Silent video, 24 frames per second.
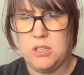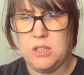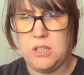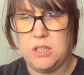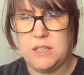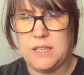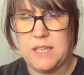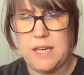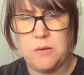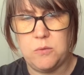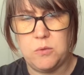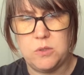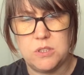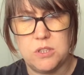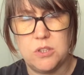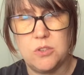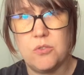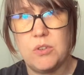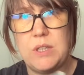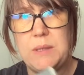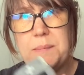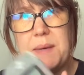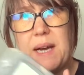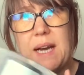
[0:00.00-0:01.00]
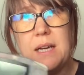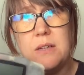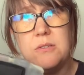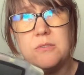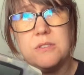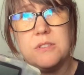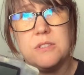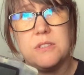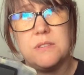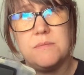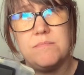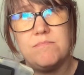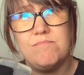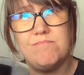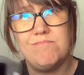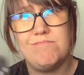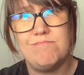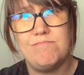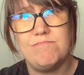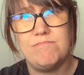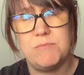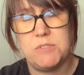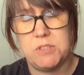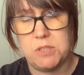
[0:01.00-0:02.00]
that was £3,
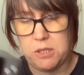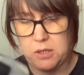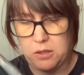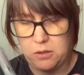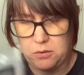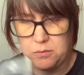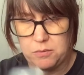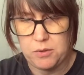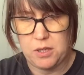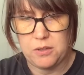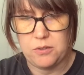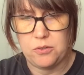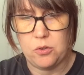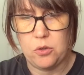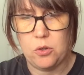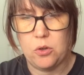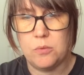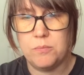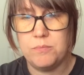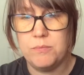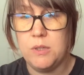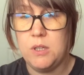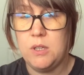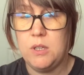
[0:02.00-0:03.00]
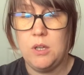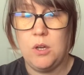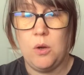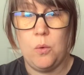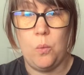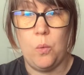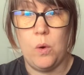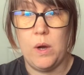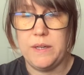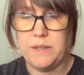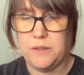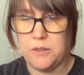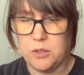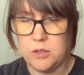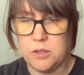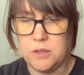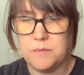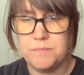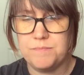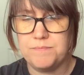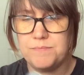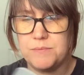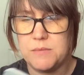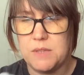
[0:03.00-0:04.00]
so I thought, why not?
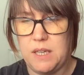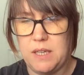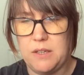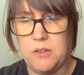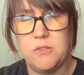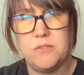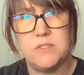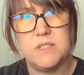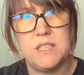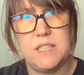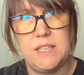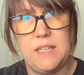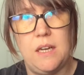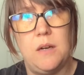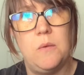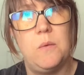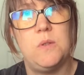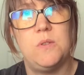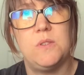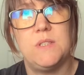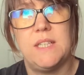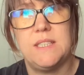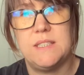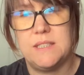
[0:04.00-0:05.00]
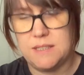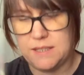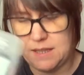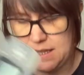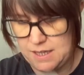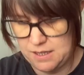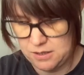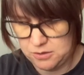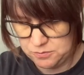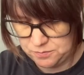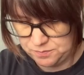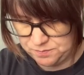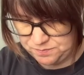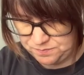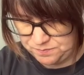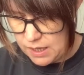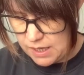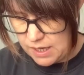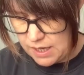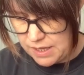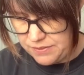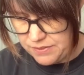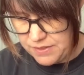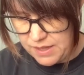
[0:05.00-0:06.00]
And obviously I will test it out.
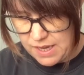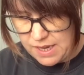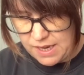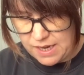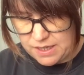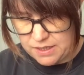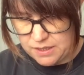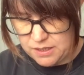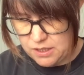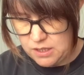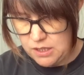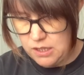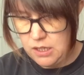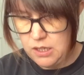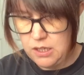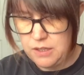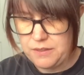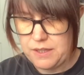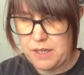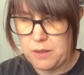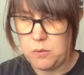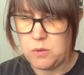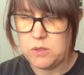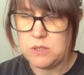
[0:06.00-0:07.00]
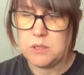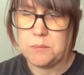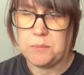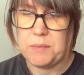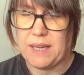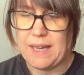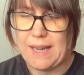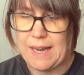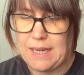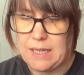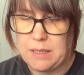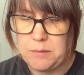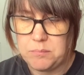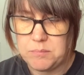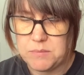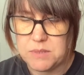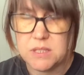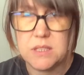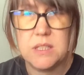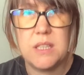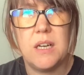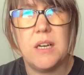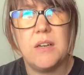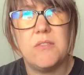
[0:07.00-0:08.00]
And then there were some
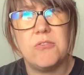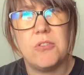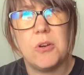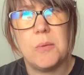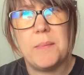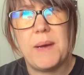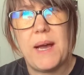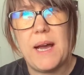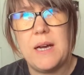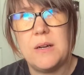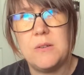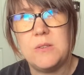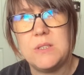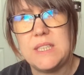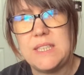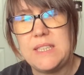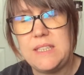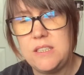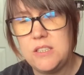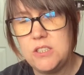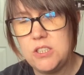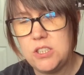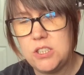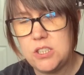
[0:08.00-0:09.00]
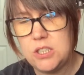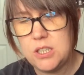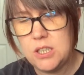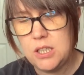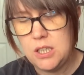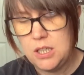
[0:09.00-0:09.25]
games for £1 each,